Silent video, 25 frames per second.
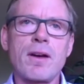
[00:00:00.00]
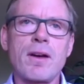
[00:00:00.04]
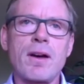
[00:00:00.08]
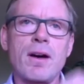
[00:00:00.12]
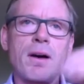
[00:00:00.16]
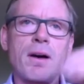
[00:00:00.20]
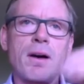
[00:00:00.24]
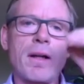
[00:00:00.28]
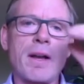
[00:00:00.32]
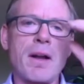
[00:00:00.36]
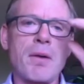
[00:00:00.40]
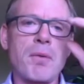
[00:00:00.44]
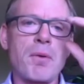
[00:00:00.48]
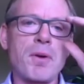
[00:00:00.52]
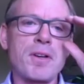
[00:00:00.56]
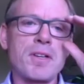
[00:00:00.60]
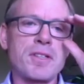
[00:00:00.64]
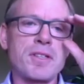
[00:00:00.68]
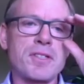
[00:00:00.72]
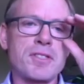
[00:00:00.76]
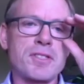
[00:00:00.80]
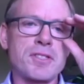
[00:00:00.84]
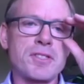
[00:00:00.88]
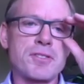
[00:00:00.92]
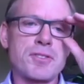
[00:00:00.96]
And I wanted
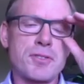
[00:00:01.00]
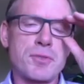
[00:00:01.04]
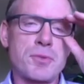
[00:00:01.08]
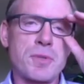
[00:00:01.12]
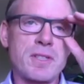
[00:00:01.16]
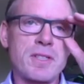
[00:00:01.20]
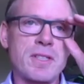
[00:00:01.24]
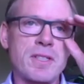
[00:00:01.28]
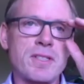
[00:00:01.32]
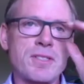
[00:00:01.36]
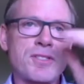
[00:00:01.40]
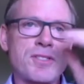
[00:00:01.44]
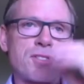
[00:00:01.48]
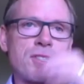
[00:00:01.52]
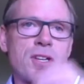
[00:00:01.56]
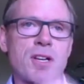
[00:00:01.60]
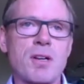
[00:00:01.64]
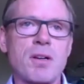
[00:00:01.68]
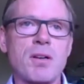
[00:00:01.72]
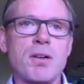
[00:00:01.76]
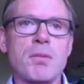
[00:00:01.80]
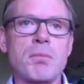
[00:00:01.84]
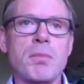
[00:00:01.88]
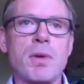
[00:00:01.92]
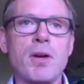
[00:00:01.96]
to just quickly
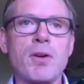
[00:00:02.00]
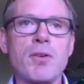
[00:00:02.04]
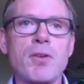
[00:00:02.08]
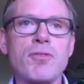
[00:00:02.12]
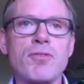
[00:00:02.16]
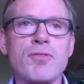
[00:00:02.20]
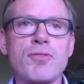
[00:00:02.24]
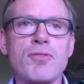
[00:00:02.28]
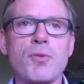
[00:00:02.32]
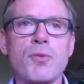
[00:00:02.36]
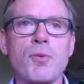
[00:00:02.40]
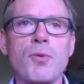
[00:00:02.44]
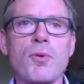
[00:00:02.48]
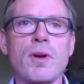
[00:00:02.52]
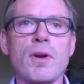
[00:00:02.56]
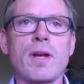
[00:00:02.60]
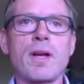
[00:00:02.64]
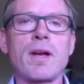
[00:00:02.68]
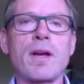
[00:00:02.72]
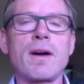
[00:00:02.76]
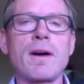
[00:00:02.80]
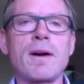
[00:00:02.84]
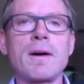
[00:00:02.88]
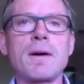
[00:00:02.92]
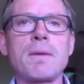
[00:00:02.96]
share my own
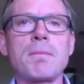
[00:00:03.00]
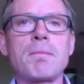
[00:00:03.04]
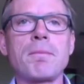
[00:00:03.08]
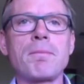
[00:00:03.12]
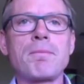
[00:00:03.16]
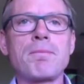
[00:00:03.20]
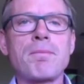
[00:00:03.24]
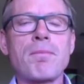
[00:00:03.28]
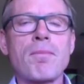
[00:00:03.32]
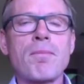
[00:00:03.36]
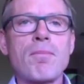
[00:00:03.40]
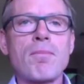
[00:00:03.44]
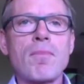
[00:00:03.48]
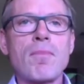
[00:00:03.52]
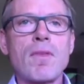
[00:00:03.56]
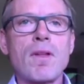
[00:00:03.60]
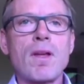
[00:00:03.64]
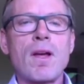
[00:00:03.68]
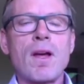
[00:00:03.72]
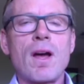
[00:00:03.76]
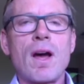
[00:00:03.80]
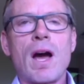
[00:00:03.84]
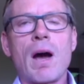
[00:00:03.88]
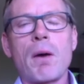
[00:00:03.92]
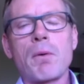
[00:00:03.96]
story.
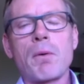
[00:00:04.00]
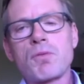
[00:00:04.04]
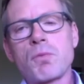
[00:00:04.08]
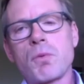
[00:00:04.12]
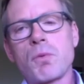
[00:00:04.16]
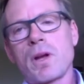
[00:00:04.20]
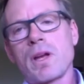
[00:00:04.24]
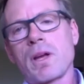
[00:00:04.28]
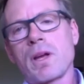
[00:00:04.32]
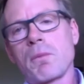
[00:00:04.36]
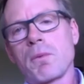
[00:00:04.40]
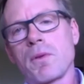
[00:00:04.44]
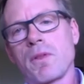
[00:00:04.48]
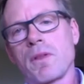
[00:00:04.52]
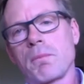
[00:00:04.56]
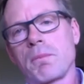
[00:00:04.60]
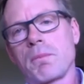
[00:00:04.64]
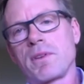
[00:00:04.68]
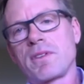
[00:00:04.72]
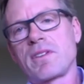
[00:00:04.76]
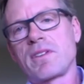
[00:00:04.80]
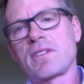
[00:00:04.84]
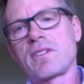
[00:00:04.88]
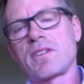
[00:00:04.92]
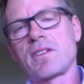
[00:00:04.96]
I was working with a
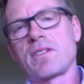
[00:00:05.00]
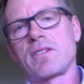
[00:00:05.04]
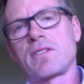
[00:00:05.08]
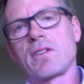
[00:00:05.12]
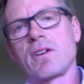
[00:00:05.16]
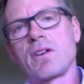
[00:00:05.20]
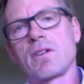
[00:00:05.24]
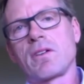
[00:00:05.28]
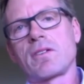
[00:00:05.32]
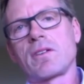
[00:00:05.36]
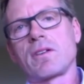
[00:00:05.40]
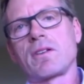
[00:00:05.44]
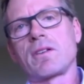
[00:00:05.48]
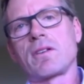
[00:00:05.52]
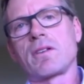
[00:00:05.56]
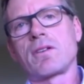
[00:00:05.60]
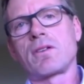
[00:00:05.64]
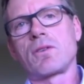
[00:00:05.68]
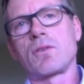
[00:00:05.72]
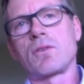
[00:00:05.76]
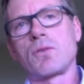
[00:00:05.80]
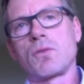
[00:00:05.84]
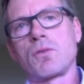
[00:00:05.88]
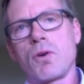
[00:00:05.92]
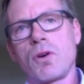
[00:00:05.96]
business consultant
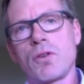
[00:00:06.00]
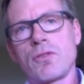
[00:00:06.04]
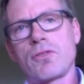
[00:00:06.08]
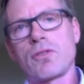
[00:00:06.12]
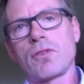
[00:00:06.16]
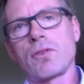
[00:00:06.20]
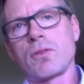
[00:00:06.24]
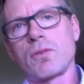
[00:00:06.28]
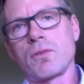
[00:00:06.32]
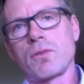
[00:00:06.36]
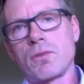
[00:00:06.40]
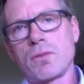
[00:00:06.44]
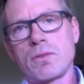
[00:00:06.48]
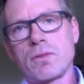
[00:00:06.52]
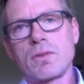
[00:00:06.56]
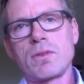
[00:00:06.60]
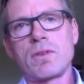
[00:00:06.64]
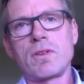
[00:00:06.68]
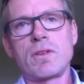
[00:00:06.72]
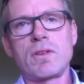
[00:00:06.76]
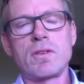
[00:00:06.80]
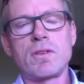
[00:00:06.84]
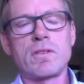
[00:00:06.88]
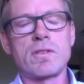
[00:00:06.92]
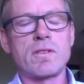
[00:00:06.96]
who also
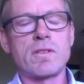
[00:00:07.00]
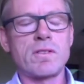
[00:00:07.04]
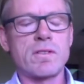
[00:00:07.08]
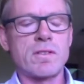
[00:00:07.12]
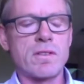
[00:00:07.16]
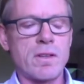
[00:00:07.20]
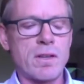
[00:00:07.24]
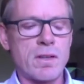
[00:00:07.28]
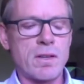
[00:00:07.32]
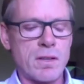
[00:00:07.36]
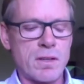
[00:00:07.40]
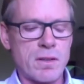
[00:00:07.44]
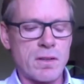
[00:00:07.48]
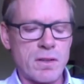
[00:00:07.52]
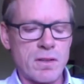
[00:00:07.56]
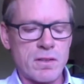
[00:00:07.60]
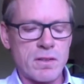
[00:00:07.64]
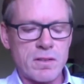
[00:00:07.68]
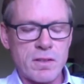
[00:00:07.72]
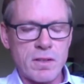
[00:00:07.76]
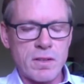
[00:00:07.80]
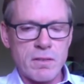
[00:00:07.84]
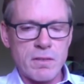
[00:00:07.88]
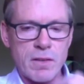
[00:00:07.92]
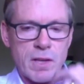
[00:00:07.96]
uses the
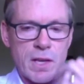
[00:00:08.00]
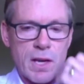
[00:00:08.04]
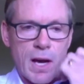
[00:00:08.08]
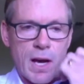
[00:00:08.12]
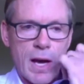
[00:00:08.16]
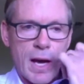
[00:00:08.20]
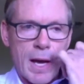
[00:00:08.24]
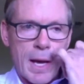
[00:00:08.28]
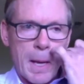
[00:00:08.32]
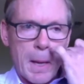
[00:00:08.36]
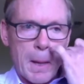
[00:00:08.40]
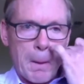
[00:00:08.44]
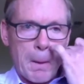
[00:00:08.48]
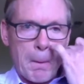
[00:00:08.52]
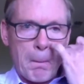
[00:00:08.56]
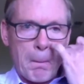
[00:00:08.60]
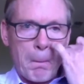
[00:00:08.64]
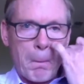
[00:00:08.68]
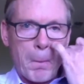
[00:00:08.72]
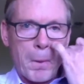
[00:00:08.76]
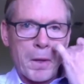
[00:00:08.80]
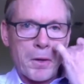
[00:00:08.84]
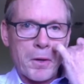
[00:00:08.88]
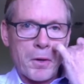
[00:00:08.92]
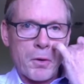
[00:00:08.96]
CVI
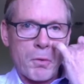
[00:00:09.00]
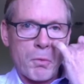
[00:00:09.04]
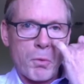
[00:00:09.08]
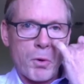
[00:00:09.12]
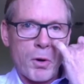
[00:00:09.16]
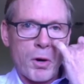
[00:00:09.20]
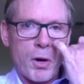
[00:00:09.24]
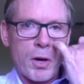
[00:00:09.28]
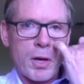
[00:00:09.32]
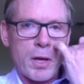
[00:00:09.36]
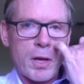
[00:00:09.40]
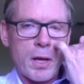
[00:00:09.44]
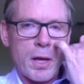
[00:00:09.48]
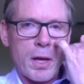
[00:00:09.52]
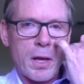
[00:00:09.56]
in her work.